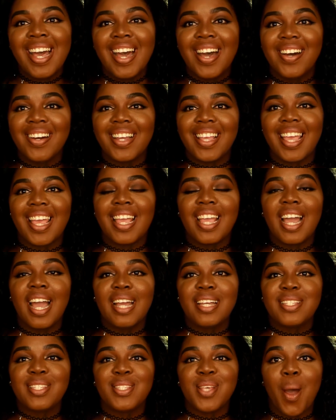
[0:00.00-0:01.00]
okay
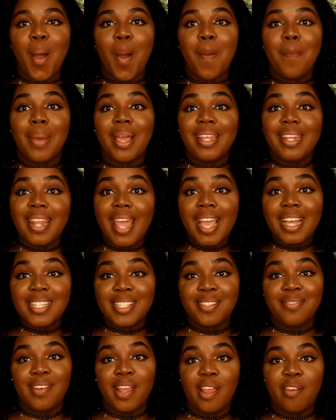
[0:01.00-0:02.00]
guys, so my
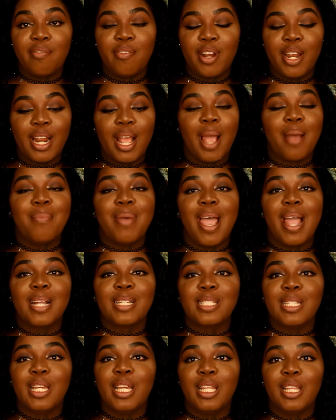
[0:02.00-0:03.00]
next favorite, I'm
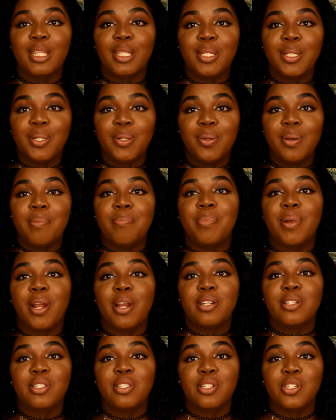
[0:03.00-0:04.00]
actually a little
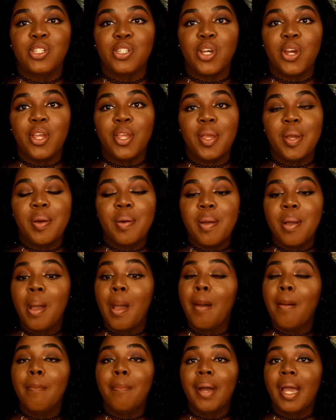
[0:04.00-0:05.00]
embarrassed to show you,
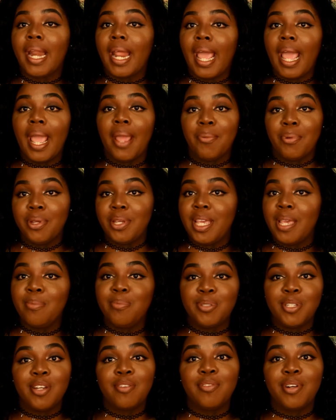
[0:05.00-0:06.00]
but hey, we
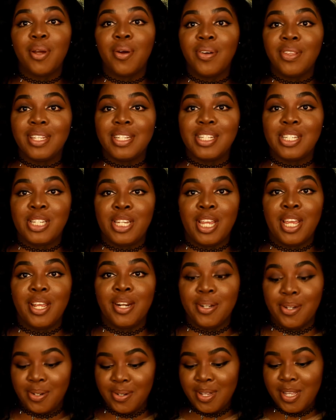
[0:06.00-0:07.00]
keeps it real on this
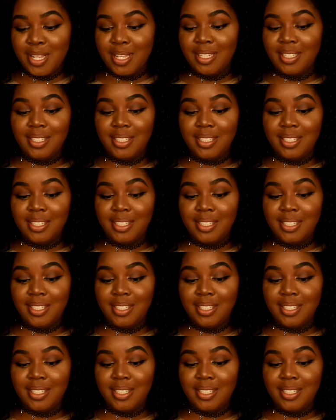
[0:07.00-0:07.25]
channel.